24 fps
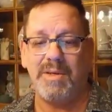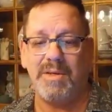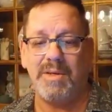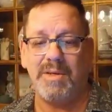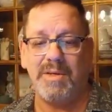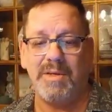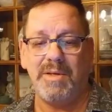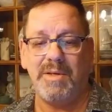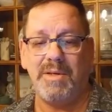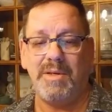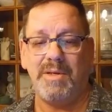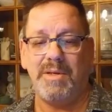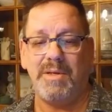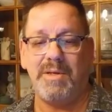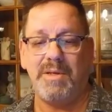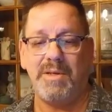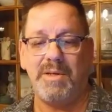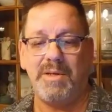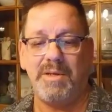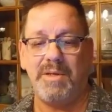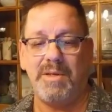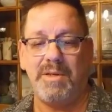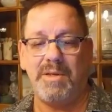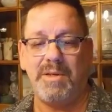
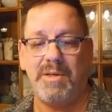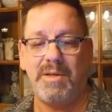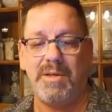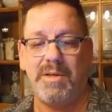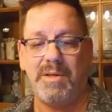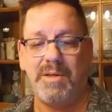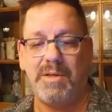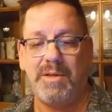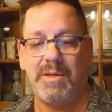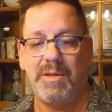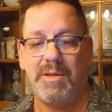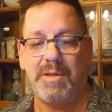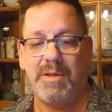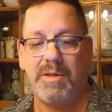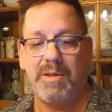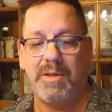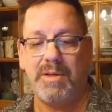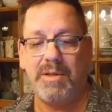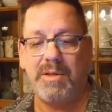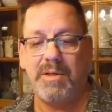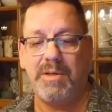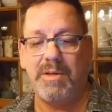Nothing is said.